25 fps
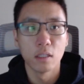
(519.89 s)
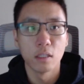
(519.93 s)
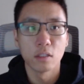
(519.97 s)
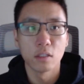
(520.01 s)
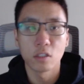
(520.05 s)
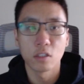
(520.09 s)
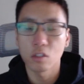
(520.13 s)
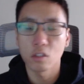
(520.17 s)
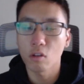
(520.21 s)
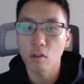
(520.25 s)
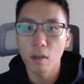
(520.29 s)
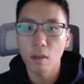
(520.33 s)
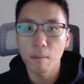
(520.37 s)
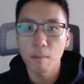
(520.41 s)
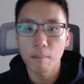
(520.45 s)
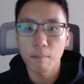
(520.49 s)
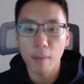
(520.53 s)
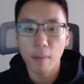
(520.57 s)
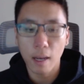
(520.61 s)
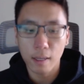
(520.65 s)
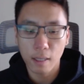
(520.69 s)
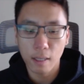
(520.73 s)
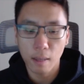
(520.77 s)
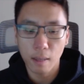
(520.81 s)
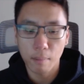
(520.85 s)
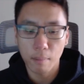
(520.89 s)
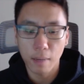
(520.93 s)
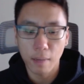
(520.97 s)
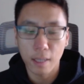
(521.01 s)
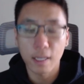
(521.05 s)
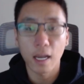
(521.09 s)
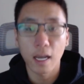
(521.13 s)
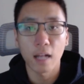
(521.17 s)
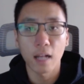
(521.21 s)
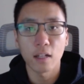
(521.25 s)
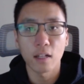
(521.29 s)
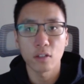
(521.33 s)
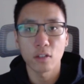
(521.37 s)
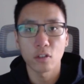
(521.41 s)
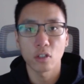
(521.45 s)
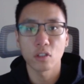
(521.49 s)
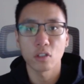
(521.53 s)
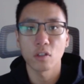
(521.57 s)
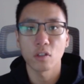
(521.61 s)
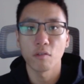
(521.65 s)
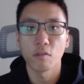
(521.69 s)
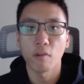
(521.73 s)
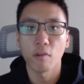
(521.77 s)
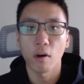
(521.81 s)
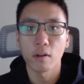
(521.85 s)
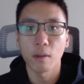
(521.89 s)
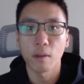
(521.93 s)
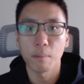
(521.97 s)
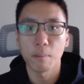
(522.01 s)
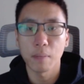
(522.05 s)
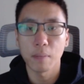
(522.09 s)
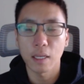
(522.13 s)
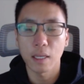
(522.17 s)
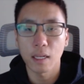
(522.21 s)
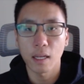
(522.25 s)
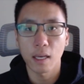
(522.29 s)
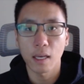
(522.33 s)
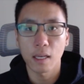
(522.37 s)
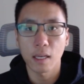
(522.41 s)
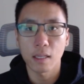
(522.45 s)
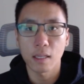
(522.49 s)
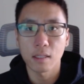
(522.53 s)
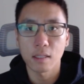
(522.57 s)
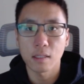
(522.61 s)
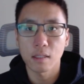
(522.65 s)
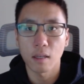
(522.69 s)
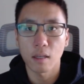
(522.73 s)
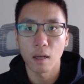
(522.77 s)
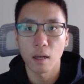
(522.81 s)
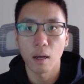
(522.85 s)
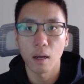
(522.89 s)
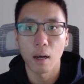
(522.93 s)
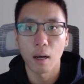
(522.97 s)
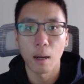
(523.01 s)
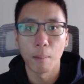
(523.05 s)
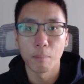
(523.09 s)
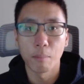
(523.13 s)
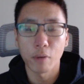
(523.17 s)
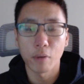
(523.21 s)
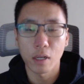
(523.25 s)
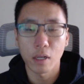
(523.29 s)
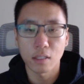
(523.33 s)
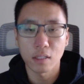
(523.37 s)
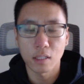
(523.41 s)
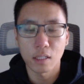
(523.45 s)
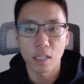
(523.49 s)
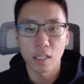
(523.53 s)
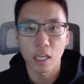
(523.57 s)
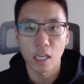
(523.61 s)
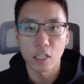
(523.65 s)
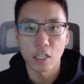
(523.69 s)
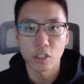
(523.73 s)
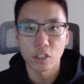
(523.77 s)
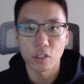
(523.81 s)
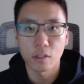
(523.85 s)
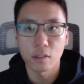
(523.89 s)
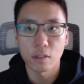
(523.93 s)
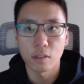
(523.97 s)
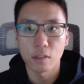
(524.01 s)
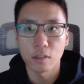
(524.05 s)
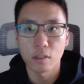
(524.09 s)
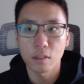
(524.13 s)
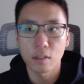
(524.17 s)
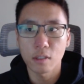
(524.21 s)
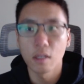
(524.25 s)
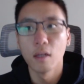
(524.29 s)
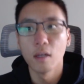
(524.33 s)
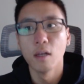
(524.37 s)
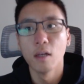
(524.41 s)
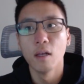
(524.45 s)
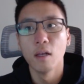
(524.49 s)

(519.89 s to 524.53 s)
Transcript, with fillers: just looking back at my calendars of all the meetings, um, presentations,